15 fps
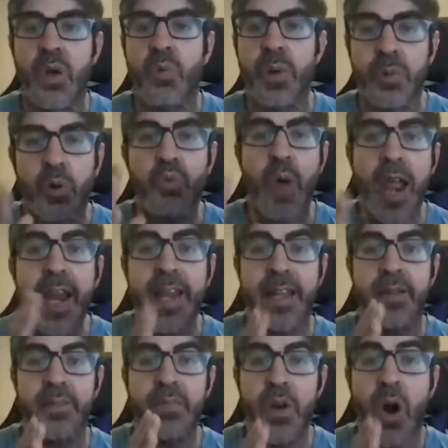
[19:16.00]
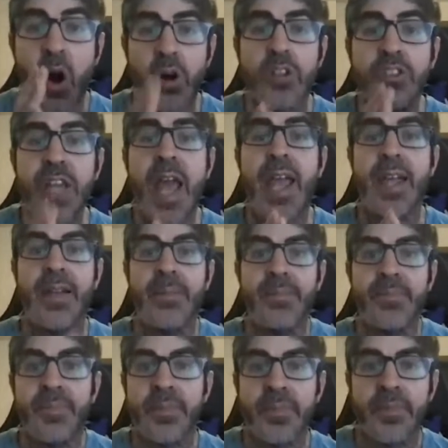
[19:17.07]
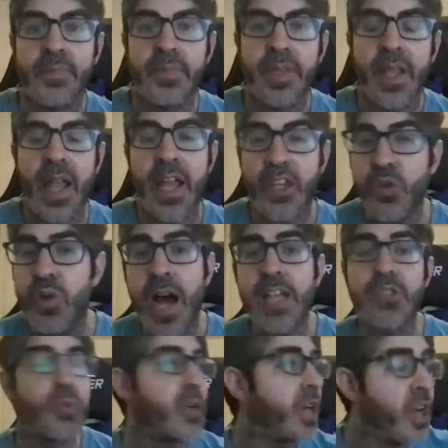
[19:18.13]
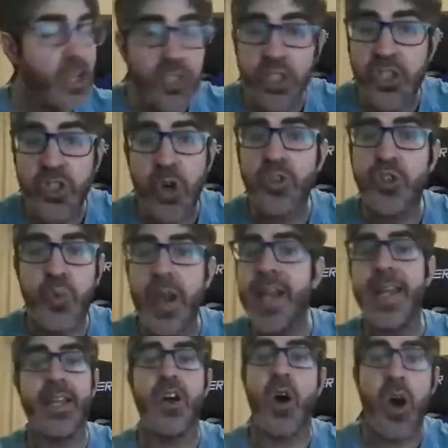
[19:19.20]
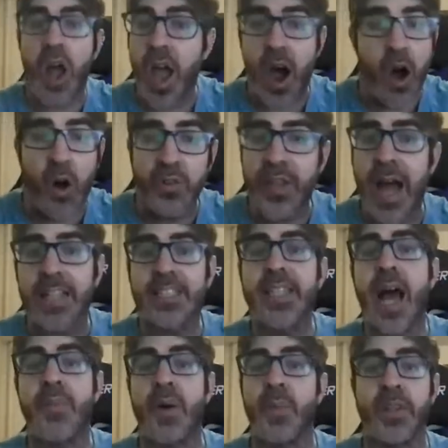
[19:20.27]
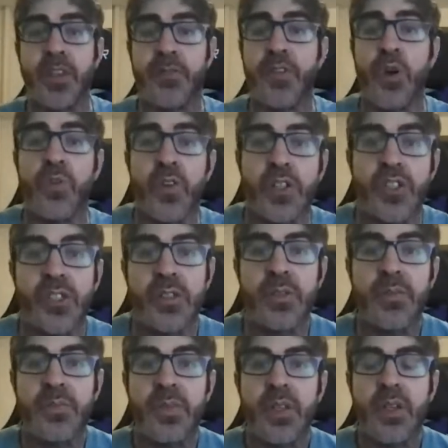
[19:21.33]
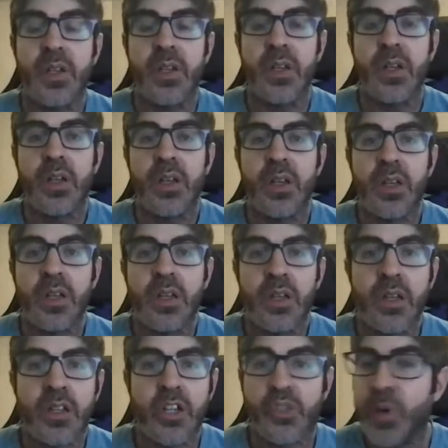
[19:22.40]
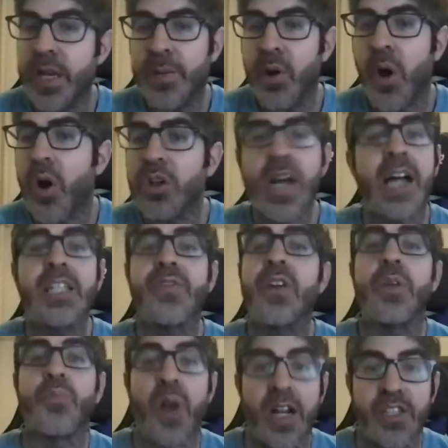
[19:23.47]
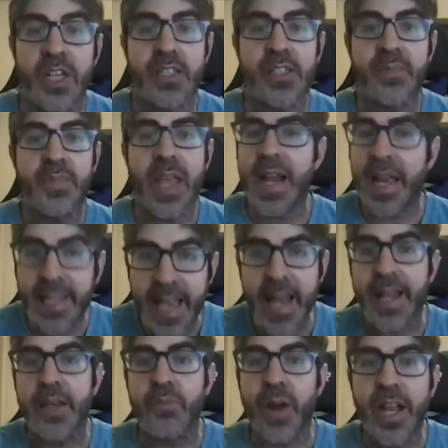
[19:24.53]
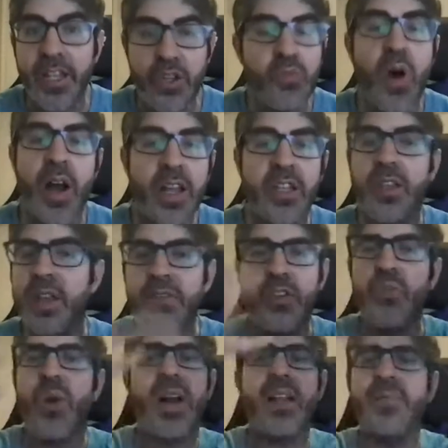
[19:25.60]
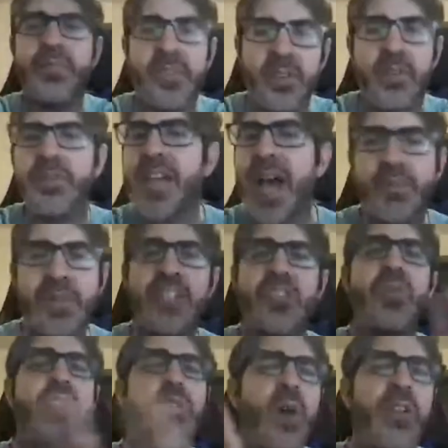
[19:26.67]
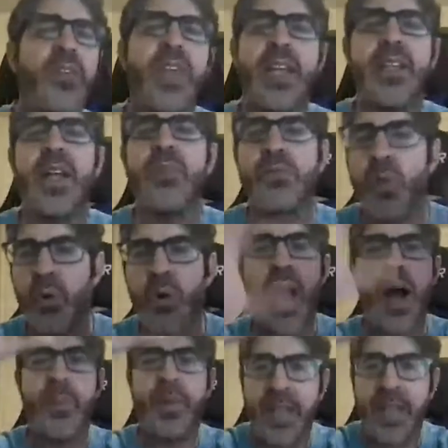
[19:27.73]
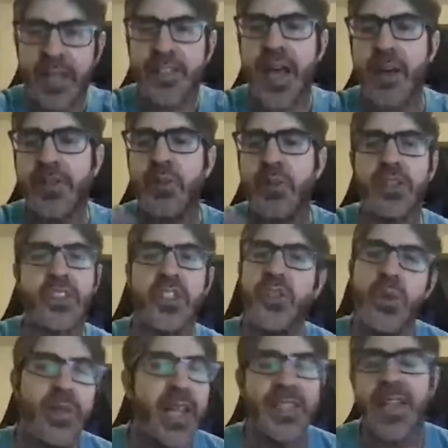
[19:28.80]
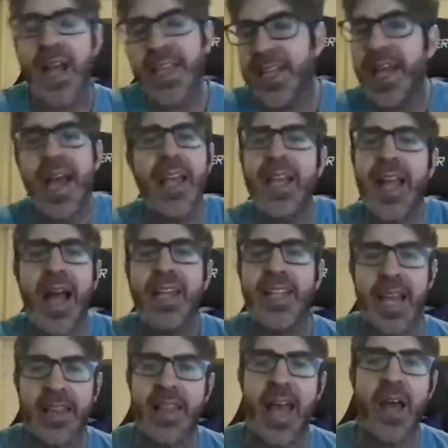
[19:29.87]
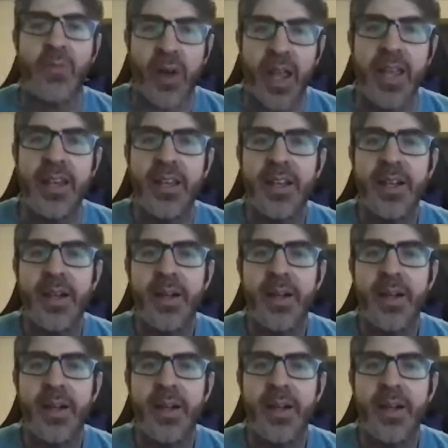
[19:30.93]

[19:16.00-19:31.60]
We were waiting all day, and you guys were tweeting nonstop about the Flowverse. You're tweeting about all kinds of other projects, and I get it, right? You wanted TopShot's only one thing that Roham and TopShot wants to do, and that's I get that, right?